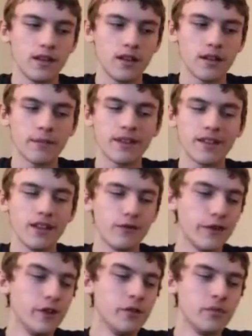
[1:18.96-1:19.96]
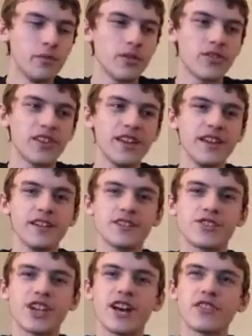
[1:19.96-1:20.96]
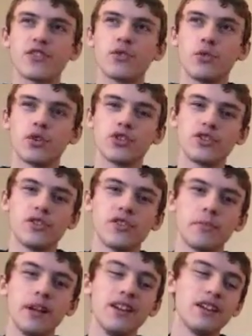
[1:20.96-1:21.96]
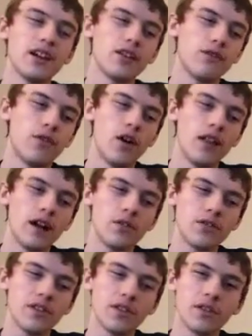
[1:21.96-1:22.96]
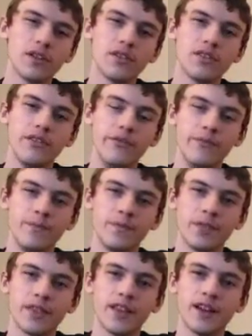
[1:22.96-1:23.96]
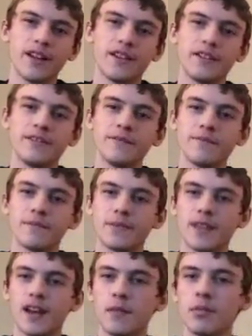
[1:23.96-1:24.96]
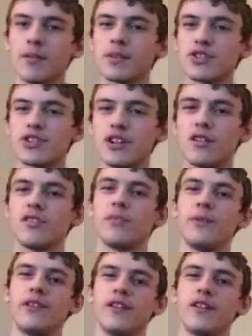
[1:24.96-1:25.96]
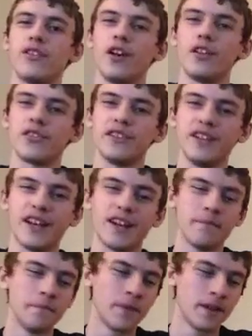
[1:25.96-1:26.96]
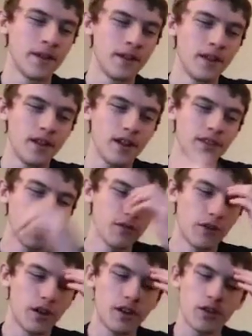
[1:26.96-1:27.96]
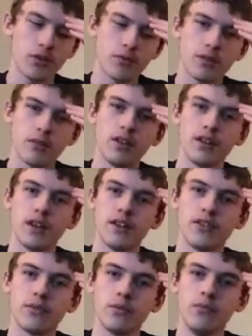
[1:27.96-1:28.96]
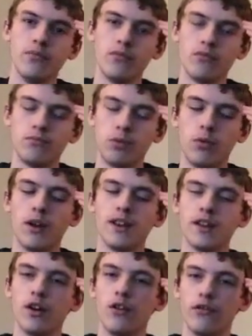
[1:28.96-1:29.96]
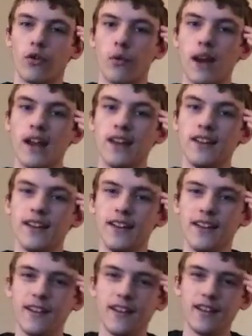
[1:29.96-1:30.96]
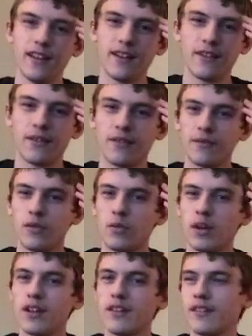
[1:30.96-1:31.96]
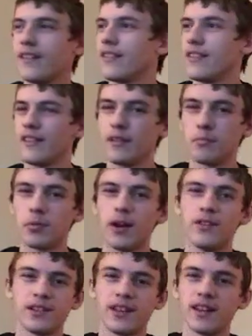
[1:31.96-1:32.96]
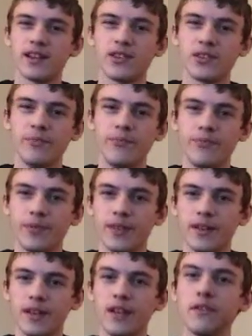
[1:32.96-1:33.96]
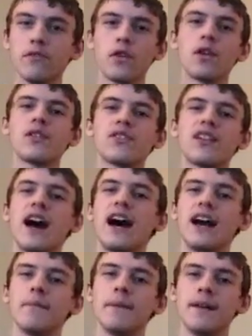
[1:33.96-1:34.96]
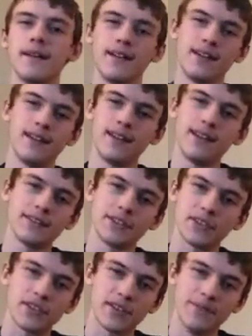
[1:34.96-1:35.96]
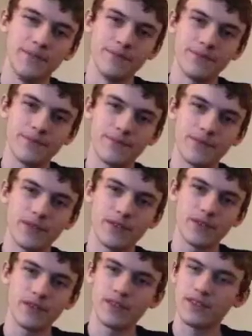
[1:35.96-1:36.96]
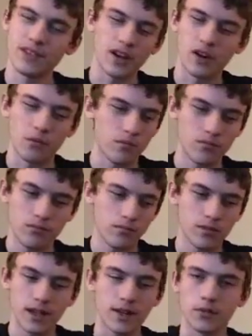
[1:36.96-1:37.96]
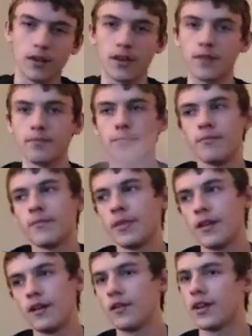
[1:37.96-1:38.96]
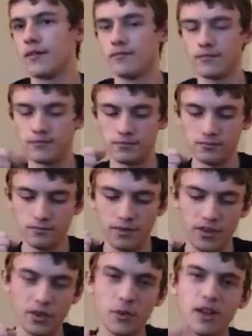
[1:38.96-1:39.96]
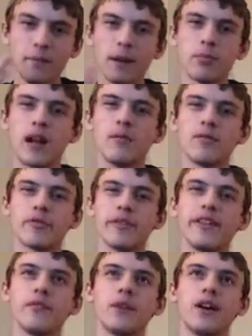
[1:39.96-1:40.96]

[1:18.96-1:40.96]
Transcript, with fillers: I mean, if you've seen Josh Scorcher's opinion on the Fallout series, then I pretty much share some of the thoughts on that. I think Fallout 3 really is pretty overrated for, for what it the praise it gets, even for its time. It just no, I don't get it. Okay, so what are my problems with it?